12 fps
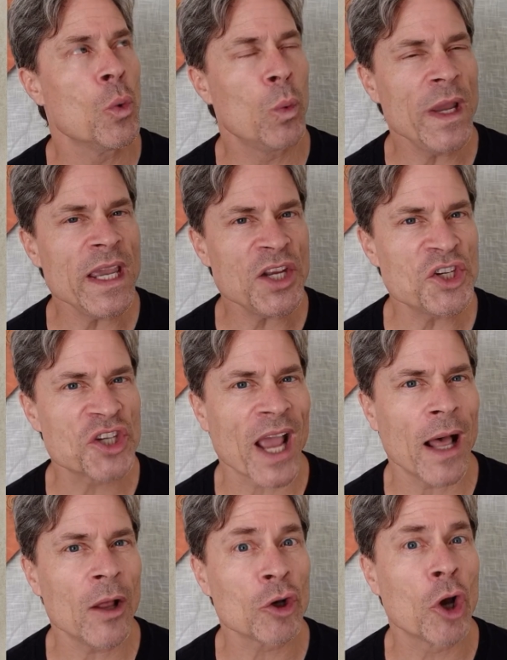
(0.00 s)
we
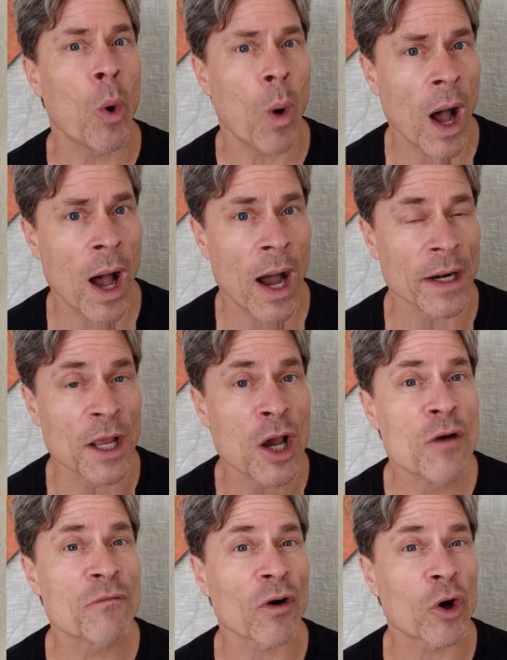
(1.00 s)
shall go on
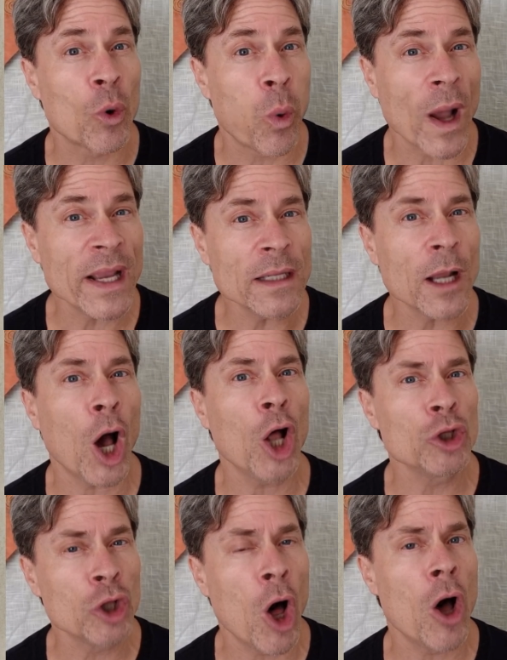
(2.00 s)
for quite a
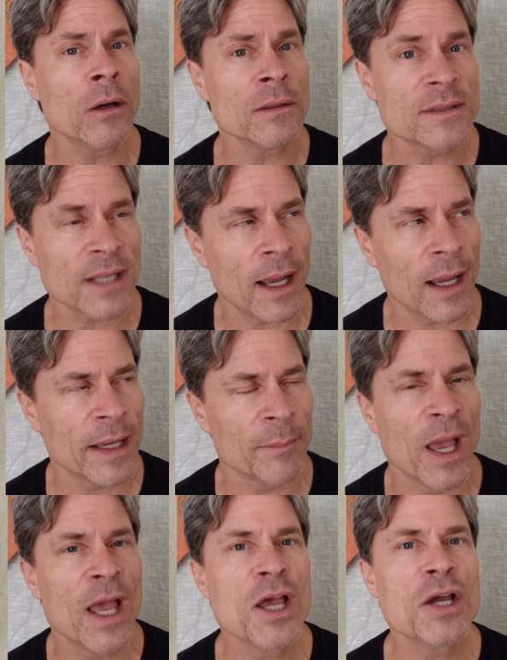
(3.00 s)
long
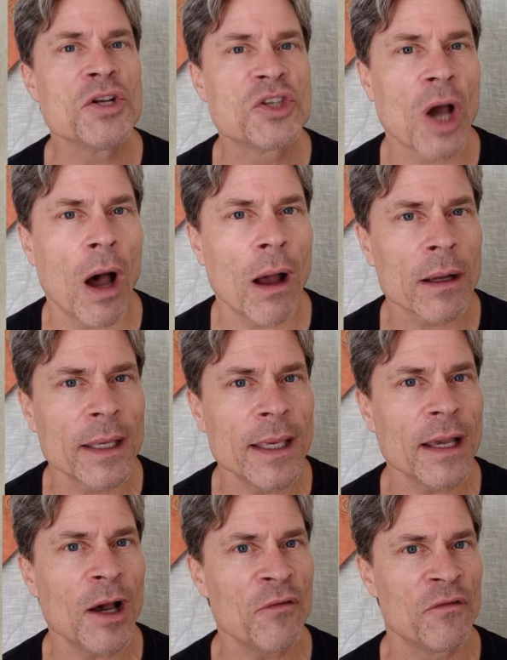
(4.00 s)
time
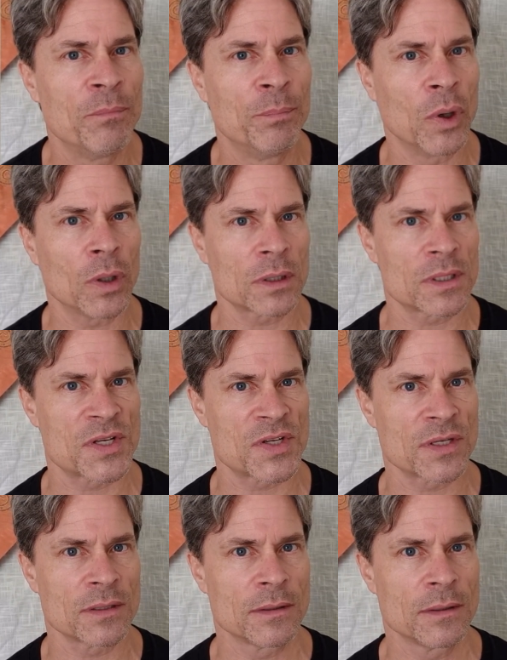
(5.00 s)
talking of
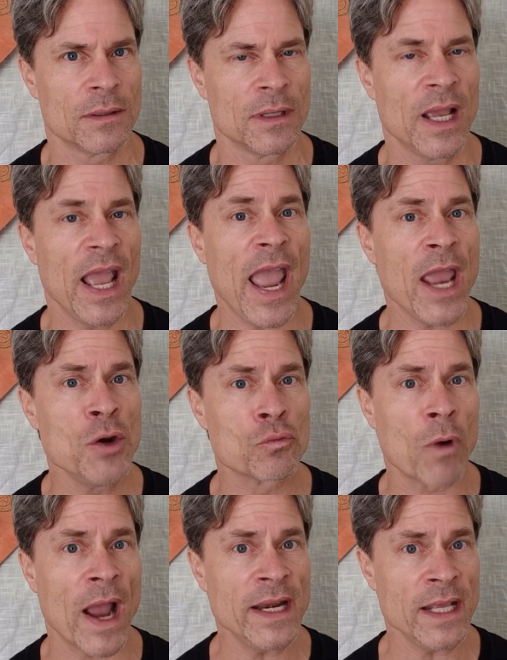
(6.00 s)
books and
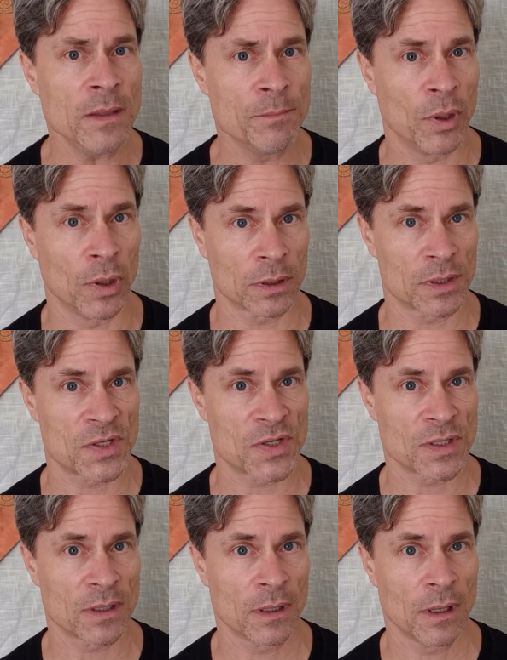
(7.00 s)
writing
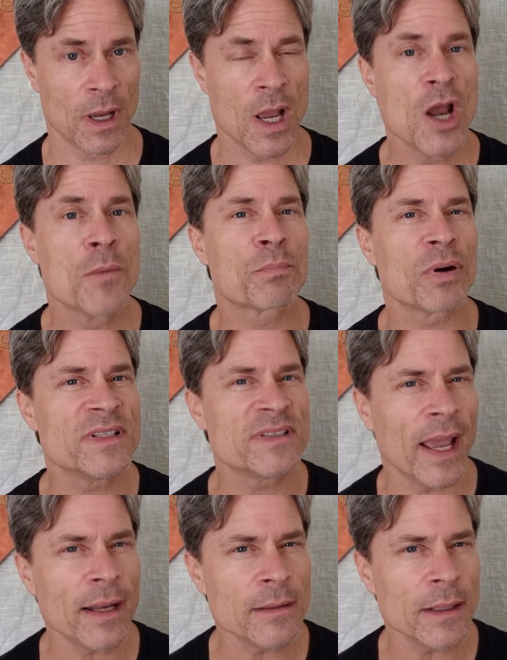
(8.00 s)
books,
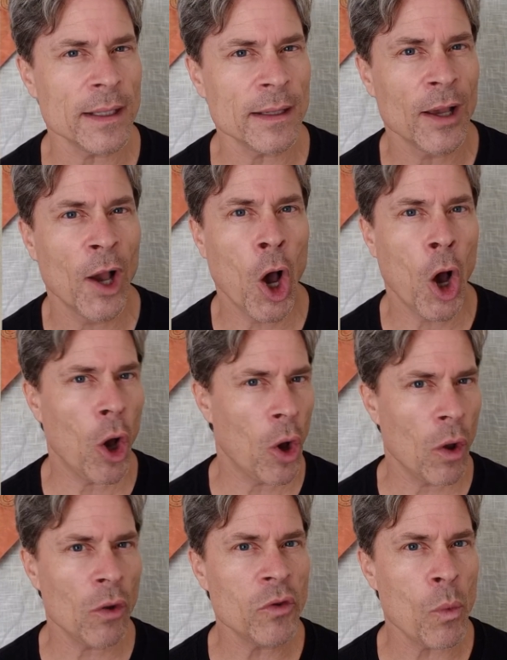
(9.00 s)
pretending
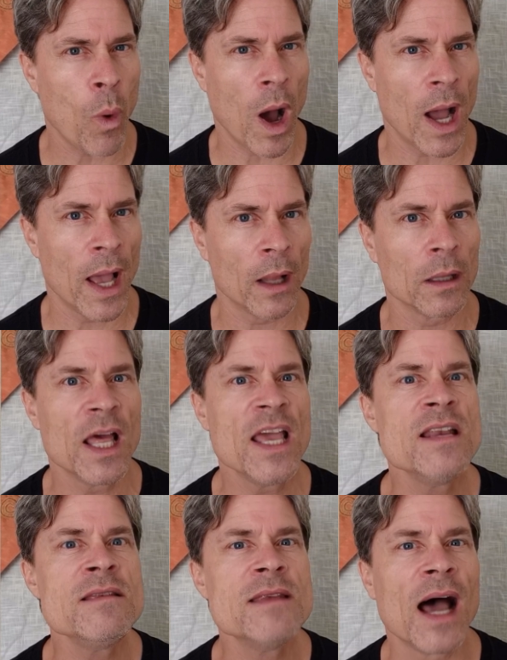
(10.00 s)
all the while
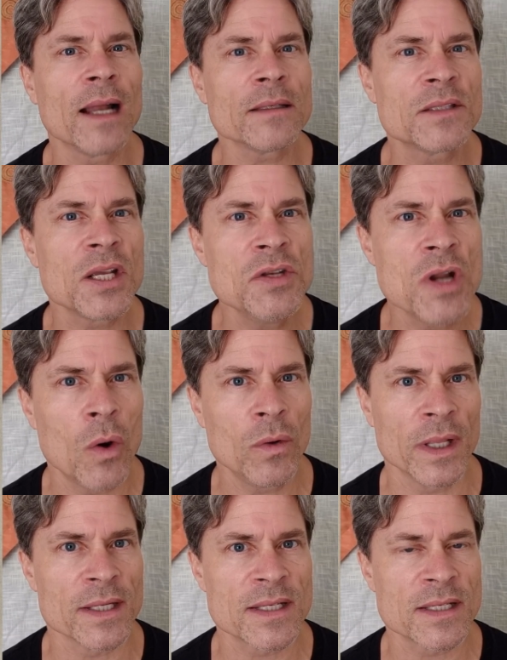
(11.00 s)
not to
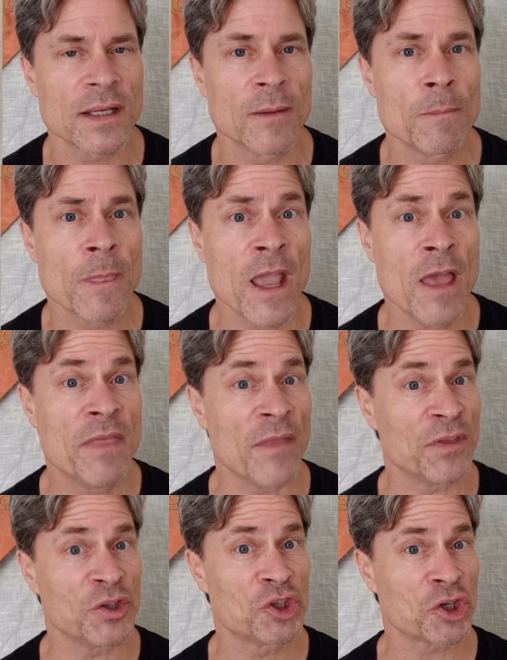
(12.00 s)
notice
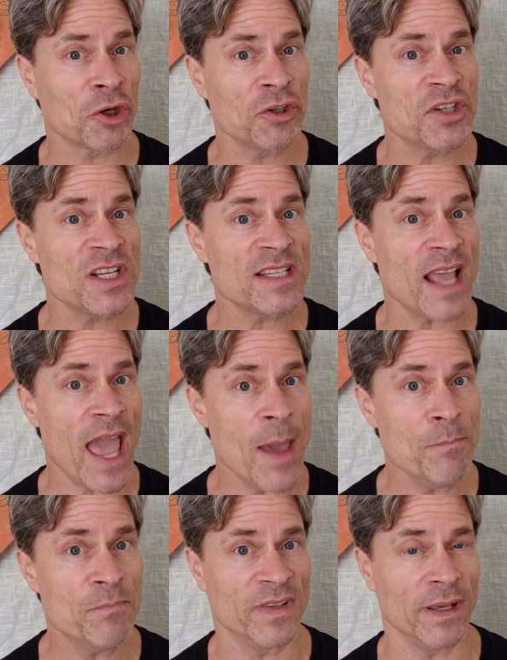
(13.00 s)
that the church is
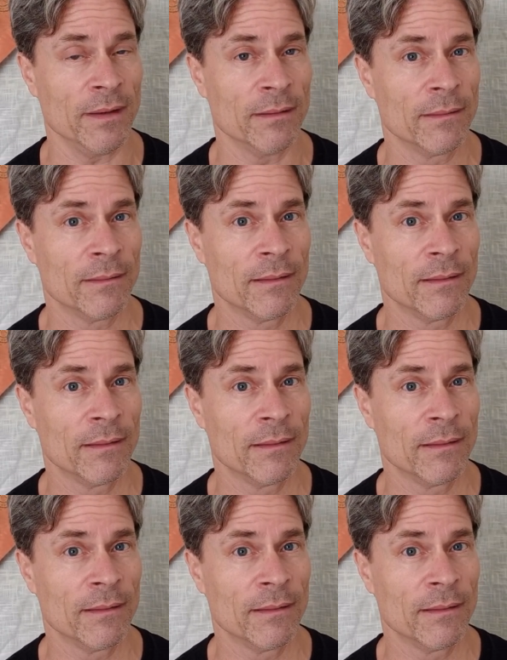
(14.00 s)
empty